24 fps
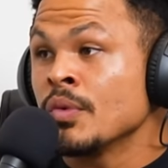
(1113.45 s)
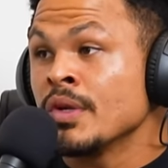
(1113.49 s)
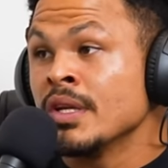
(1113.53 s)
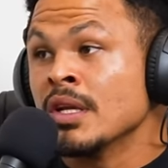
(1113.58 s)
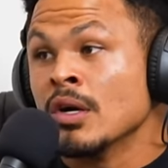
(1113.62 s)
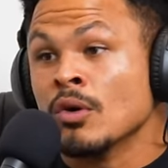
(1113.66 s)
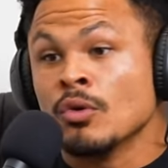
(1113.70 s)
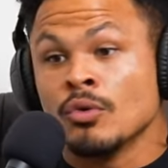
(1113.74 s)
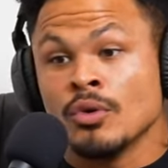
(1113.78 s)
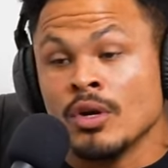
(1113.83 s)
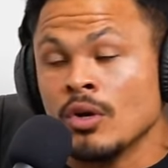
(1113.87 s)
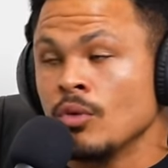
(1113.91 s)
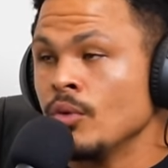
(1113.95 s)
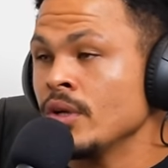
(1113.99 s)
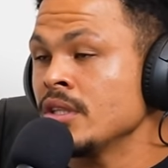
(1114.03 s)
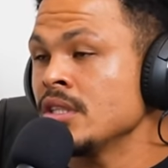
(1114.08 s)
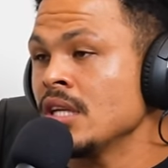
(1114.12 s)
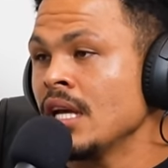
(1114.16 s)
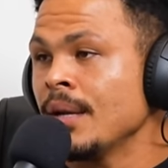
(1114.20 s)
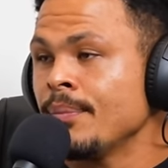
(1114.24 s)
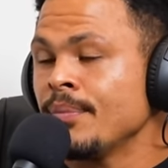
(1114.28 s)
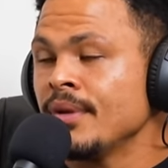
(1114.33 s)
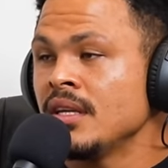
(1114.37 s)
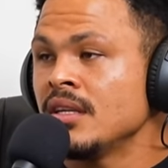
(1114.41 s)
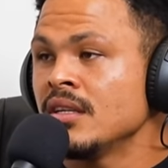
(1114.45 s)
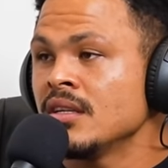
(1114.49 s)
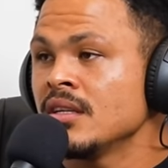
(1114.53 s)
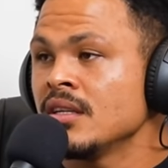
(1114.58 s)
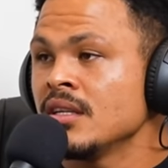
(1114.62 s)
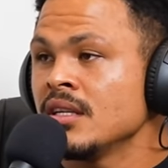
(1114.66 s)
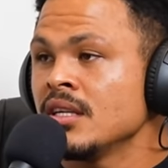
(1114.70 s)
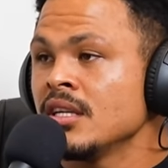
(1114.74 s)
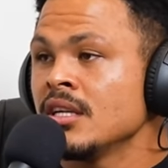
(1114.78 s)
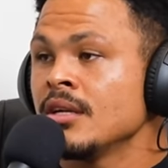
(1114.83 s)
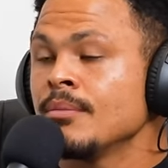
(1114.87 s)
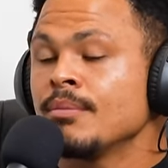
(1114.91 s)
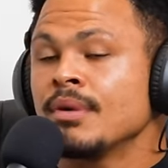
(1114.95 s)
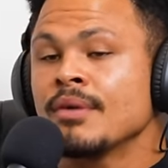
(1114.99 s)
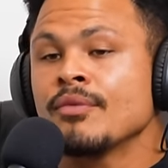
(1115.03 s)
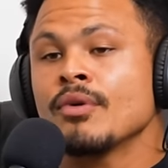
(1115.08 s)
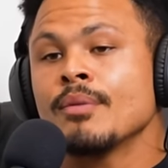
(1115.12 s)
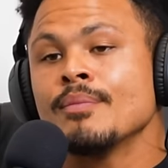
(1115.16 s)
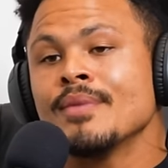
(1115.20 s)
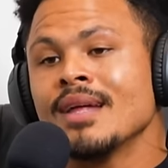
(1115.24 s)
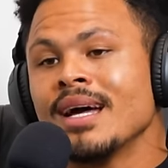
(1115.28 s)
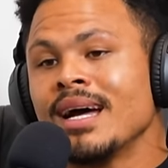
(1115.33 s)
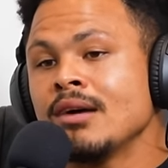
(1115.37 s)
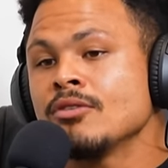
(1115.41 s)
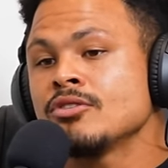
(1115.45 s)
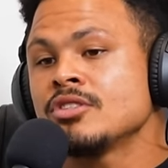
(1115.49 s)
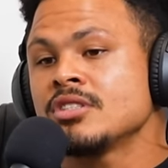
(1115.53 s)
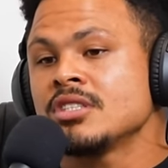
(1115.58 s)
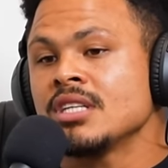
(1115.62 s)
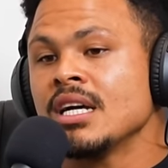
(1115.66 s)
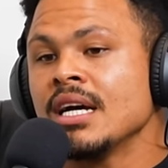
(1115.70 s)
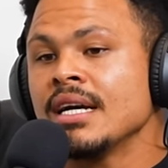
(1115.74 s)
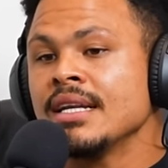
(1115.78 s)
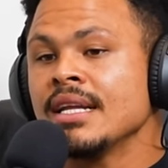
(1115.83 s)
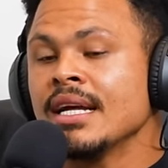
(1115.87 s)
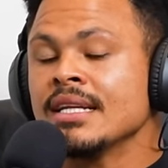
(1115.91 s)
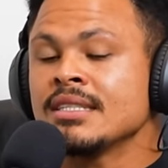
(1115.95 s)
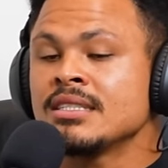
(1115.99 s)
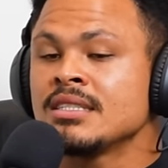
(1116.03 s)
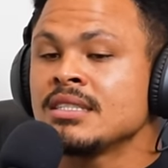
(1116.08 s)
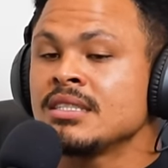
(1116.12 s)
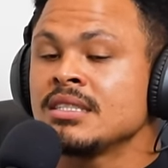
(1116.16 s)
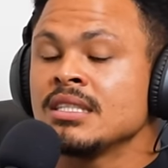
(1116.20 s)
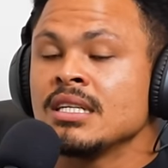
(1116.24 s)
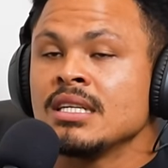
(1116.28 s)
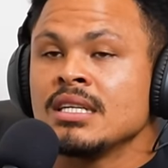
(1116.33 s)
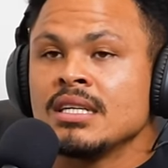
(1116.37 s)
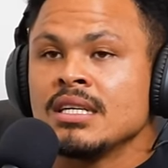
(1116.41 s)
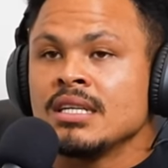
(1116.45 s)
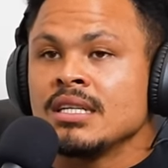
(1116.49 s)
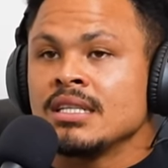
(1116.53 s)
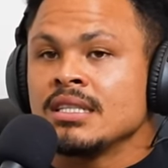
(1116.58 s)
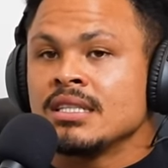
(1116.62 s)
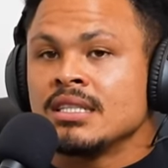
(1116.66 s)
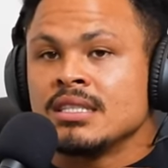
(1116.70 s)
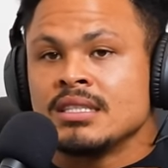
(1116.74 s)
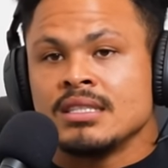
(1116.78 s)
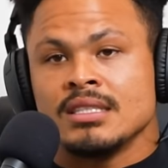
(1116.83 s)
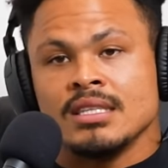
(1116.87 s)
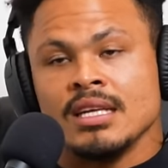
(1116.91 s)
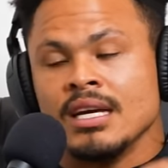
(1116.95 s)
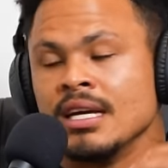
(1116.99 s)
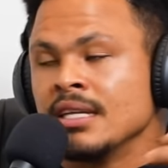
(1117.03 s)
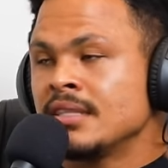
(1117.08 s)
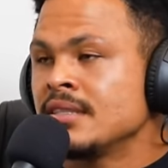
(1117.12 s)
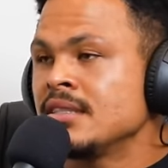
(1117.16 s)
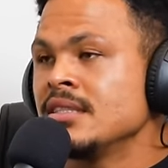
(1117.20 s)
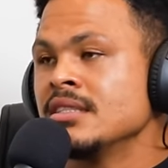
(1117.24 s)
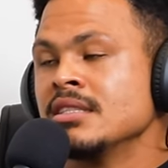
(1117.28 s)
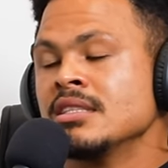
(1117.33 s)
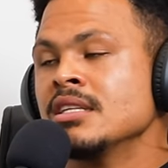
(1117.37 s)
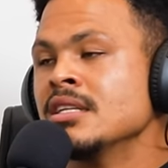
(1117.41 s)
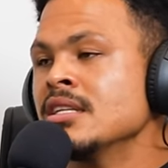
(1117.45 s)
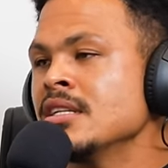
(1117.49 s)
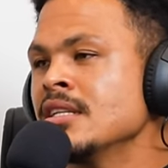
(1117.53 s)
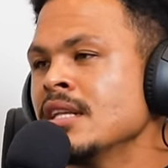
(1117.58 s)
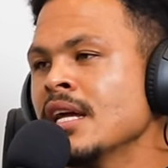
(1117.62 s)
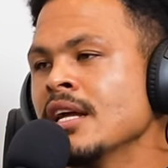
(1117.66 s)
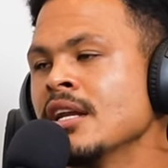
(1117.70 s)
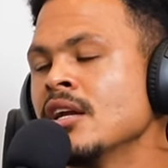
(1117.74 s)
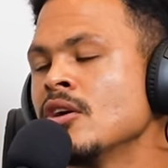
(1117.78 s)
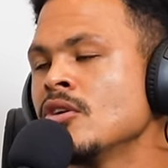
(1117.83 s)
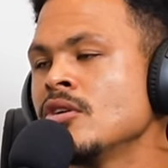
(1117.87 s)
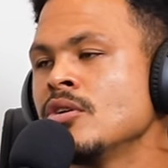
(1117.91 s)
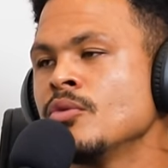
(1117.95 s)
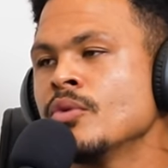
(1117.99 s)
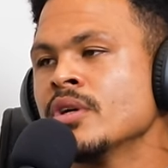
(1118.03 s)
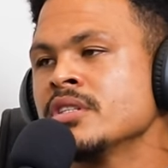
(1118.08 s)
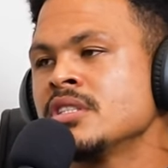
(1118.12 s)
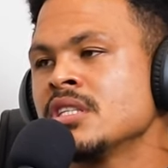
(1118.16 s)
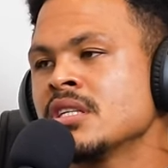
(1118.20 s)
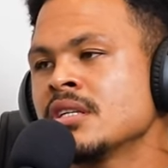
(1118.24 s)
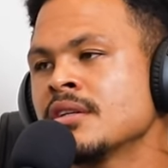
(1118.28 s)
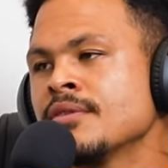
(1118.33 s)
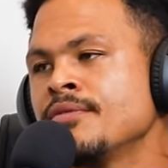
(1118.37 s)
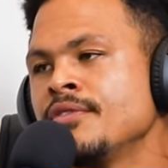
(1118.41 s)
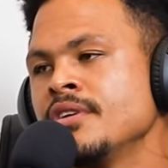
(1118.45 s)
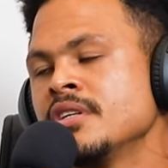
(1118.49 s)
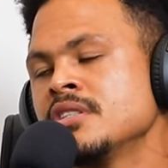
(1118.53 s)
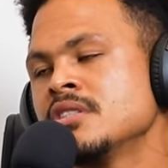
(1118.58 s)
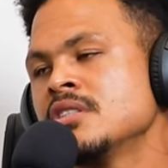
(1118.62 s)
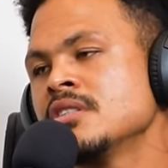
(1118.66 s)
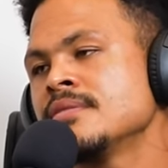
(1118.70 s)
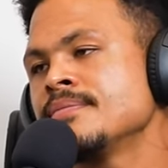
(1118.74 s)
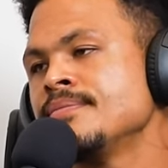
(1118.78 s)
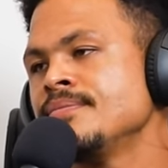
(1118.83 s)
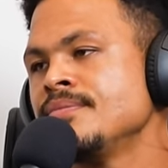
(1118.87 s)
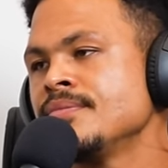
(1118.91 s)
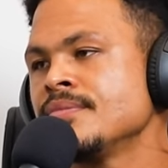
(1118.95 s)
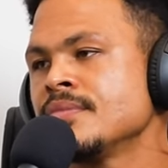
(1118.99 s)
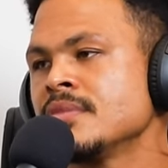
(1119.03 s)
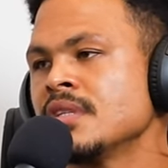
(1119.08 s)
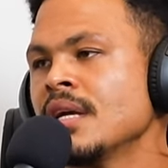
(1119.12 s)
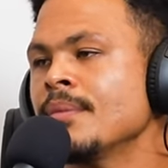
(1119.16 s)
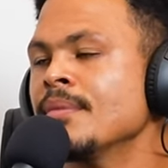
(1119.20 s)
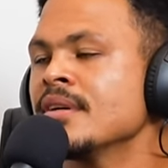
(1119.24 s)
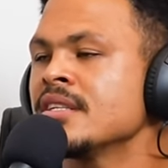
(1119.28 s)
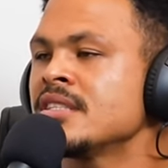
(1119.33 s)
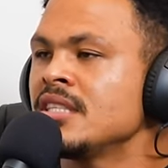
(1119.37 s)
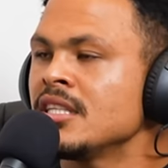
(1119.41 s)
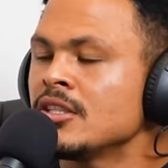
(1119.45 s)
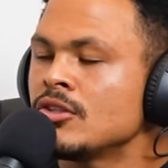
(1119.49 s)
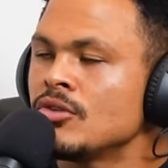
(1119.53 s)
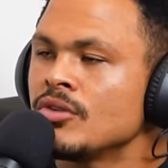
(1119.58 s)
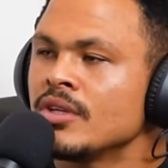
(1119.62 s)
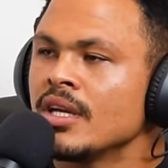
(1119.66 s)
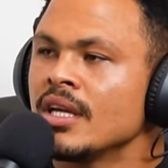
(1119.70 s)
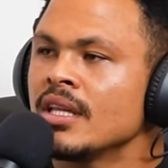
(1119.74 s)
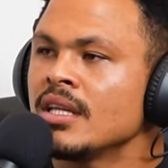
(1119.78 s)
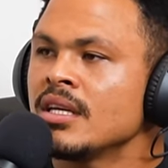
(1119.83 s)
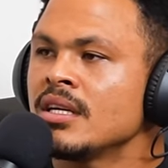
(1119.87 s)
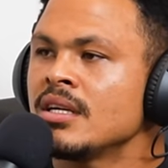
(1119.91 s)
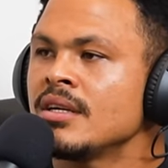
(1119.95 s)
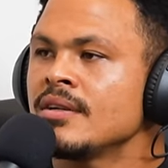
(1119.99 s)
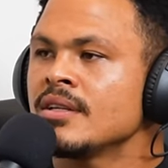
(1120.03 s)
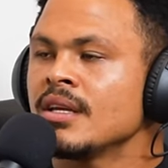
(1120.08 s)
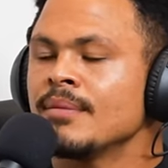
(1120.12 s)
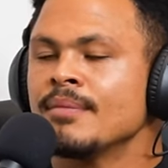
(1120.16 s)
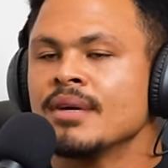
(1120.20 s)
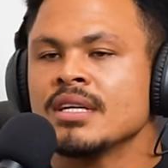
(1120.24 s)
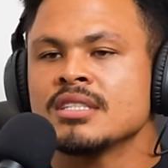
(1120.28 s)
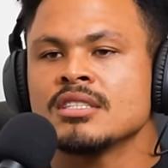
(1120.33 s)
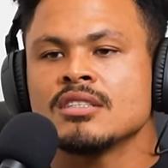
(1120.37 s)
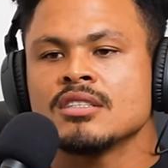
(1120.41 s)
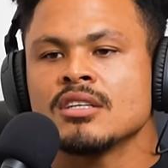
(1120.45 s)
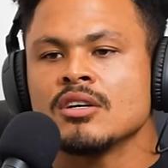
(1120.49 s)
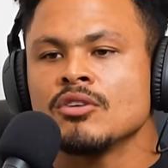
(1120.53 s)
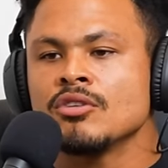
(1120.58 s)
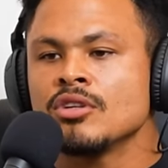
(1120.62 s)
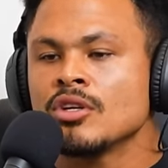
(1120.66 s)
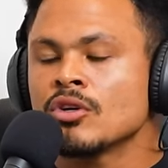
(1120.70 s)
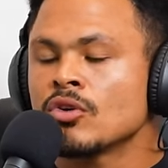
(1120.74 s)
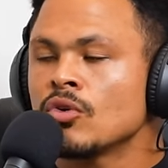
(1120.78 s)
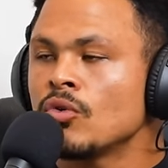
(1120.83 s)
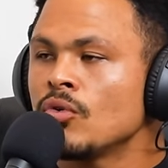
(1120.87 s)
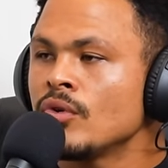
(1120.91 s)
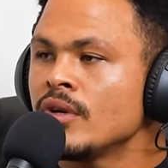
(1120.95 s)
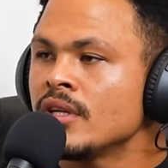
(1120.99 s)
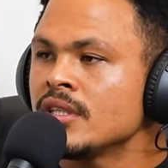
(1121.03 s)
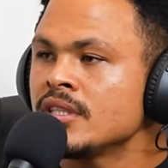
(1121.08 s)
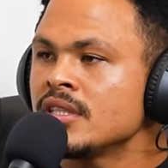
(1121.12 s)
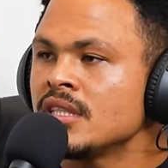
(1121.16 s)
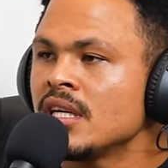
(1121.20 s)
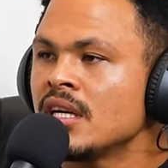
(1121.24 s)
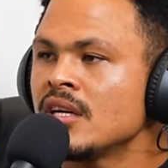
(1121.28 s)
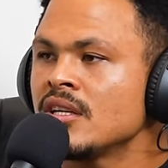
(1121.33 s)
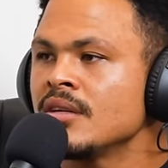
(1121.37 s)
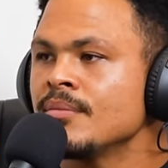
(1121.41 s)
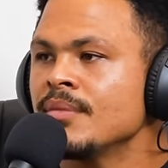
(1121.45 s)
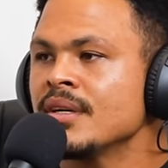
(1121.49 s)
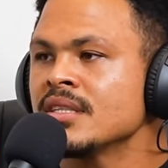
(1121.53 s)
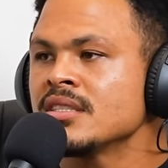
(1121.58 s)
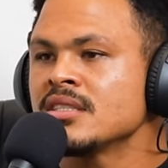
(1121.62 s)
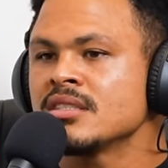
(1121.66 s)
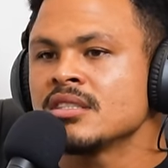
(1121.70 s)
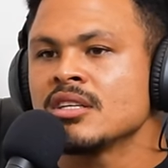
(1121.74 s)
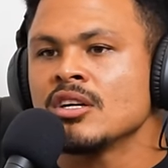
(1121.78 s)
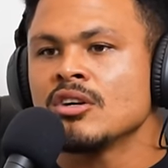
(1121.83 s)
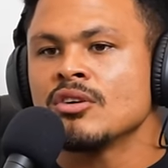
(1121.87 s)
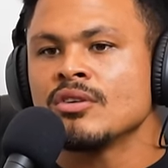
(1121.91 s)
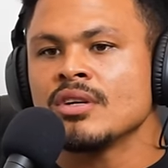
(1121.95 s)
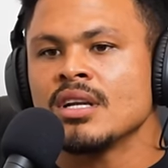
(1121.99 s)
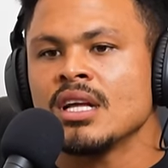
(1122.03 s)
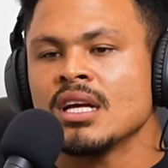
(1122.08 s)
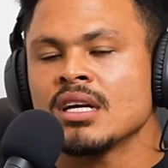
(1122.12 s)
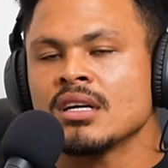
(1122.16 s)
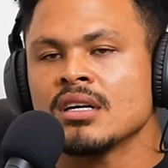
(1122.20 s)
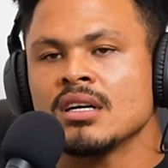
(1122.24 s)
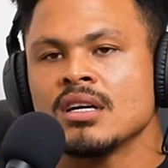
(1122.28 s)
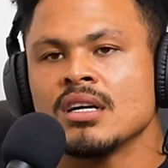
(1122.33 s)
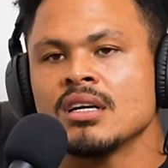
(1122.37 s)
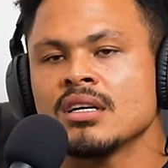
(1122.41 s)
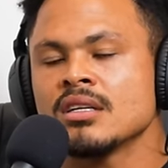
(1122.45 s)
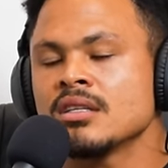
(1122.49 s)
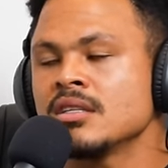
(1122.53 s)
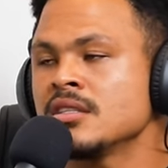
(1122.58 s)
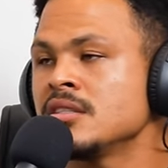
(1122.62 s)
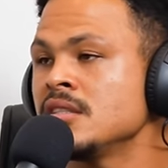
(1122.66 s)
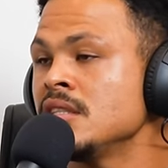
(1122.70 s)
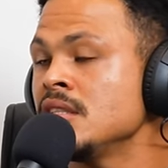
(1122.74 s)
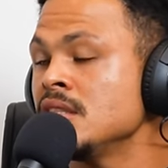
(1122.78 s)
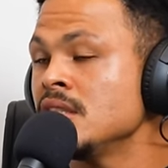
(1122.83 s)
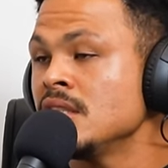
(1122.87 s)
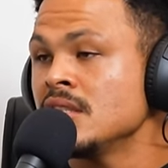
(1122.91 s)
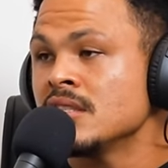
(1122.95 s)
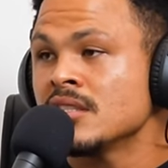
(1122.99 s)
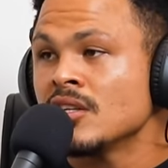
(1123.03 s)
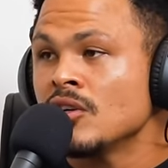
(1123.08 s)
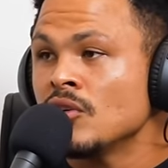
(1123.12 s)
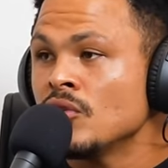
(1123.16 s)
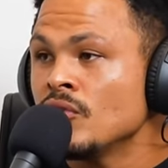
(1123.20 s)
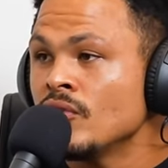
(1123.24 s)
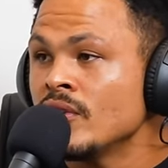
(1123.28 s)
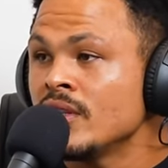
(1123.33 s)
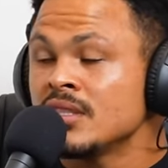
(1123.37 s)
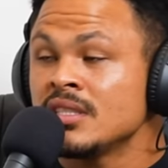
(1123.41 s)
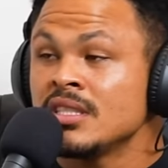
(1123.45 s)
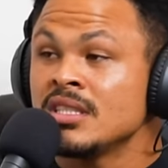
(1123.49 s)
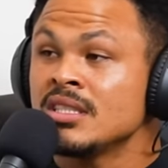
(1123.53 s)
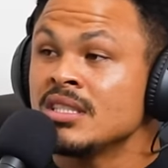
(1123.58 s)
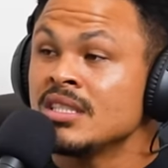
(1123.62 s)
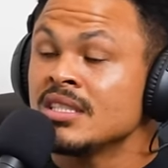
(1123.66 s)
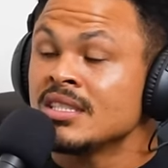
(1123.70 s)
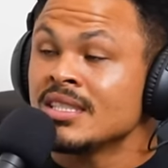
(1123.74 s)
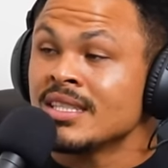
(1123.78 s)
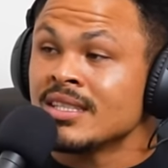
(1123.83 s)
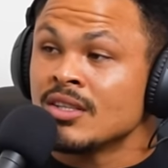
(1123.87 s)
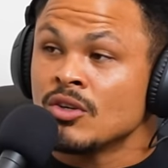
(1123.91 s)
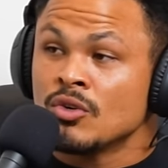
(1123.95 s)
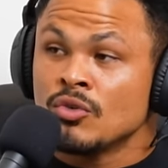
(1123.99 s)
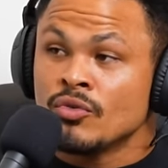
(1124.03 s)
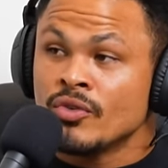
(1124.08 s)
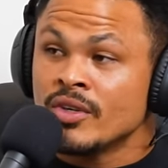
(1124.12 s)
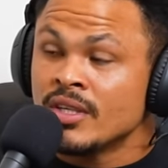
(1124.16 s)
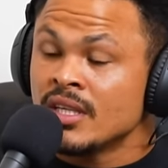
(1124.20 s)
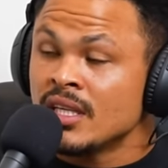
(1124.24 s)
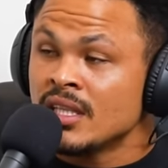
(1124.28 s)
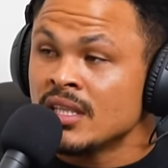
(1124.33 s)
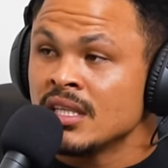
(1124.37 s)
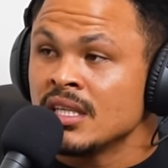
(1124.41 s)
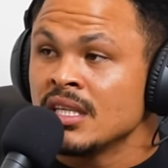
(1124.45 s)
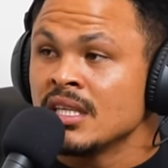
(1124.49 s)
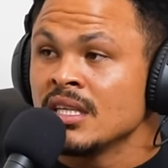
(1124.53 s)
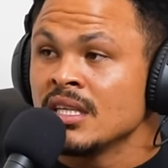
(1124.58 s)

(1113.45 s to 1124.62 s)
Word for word: We don't know what's happening. But from the outside, that's, uh, they're the only ones that can fix it. They must stick together. They mustn't go in the corners now. They mustn't go in like, ah, the season is over. The season is not over yet.